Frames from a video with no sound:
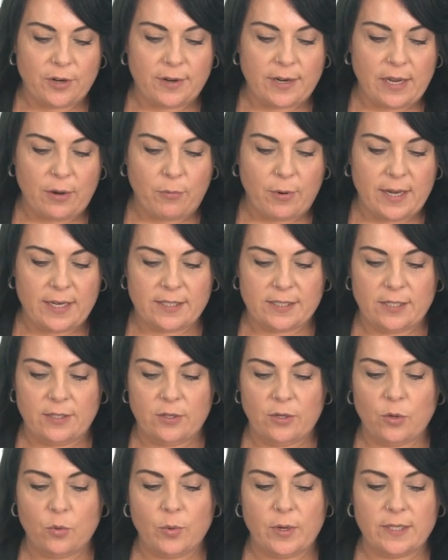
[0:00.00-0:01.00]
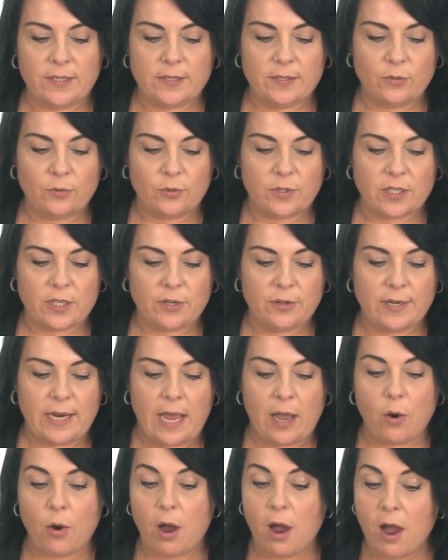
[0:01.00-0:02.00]
and I want to know what to order and
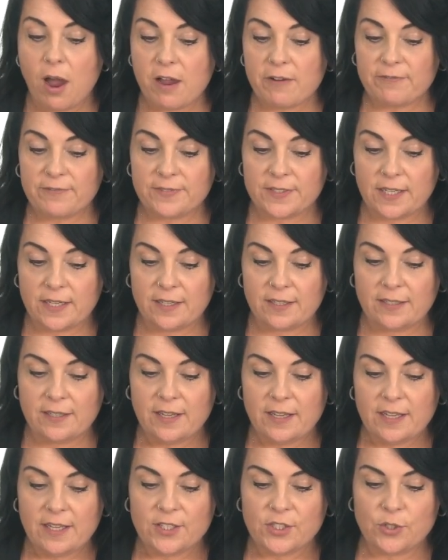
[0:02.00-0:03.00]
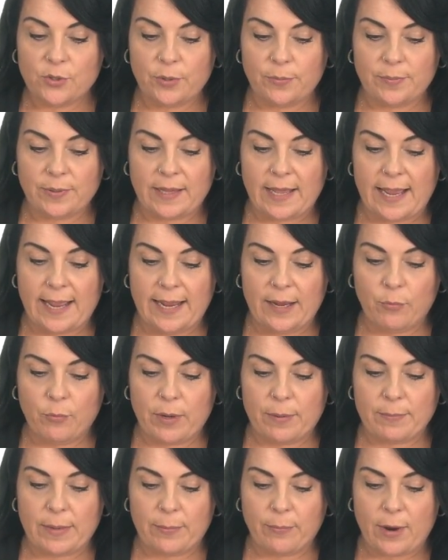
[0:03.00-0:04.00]
how often to apply
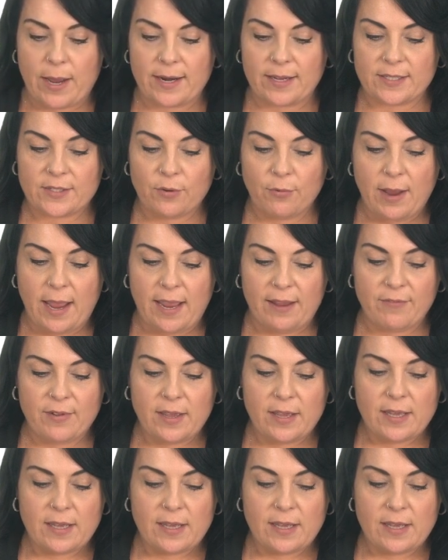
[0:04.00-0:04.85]
when my products arrive.